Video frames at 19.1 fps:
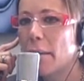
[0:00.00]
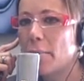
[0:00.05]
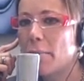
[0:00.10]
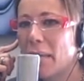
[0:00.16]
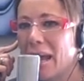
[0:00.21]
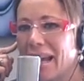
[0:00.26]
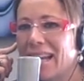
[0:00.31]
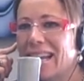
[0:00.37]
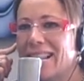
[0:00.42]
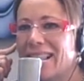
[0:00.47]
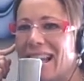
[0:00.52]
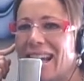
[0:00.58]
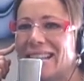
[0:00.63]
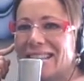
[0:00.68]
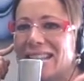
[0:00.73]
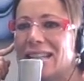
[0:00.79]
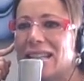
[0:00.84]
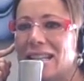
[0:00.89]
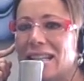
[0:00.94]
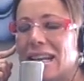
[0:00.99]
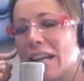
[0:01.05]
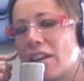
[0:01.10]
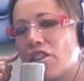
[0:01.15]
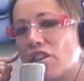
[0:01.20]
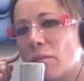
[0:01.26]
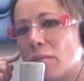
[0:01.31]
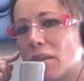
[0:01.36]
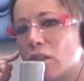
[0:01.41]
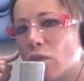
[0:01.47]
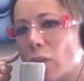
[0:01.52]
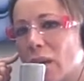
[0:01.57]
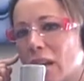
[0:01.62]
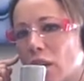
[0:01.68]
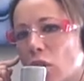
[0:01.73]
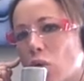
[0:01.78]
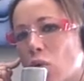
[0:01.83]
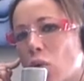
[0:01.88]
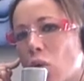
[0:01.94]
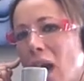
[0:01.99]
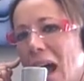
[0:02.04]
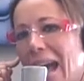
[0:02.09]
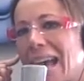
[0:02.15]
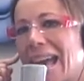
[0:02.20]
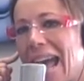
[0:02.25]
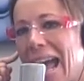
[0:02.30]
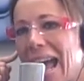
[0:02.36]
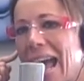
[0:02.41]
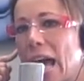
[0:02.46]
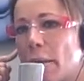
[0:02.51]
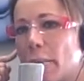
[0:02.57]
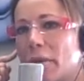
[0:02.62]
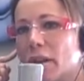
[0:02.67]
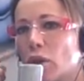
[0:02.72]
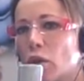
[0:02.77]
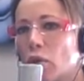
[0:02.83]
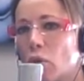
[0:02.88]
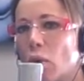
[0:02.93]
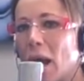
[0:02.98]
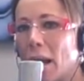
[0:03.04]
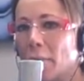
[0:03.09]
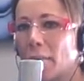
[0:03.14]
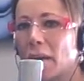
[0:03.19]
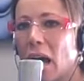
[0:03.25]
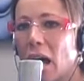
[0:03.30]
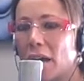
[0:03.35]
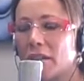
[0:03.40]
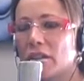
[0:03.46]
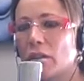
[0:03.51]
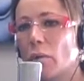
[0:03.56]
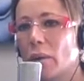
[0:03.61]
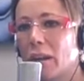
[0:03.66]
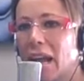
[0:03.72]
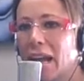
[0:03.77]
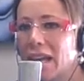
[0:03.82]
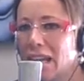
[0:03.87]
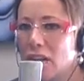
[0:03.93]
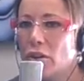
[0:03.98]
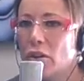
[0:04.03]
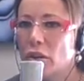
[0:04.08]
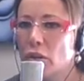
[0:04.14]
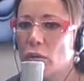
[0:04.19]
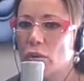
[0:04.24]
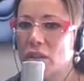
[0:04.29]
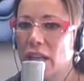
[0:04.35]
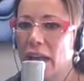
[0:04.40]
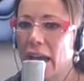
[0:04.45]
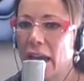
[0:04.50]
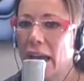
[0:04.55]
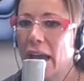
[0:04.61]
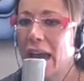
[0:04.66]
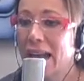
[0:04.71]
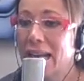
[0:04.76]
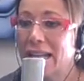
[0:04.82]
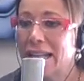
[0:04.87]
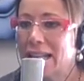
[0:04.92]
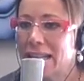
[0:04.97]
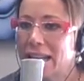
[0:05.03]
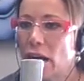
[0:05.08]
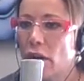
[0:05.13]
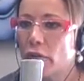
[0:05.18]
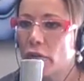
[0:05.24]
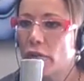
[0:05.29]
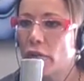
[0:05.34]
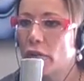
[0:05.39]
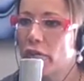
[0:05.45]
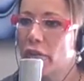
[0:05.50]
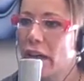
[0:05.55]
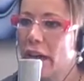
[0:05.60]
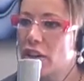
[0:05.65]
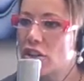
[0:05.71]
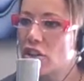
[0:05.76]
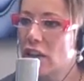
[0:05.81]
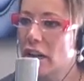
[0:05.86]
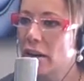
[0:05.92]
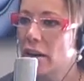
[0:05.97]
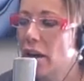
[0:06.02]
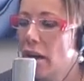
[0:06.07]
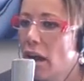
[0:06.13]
making that distinction between who I am and who I'm not. So when I hear you say self-reflection,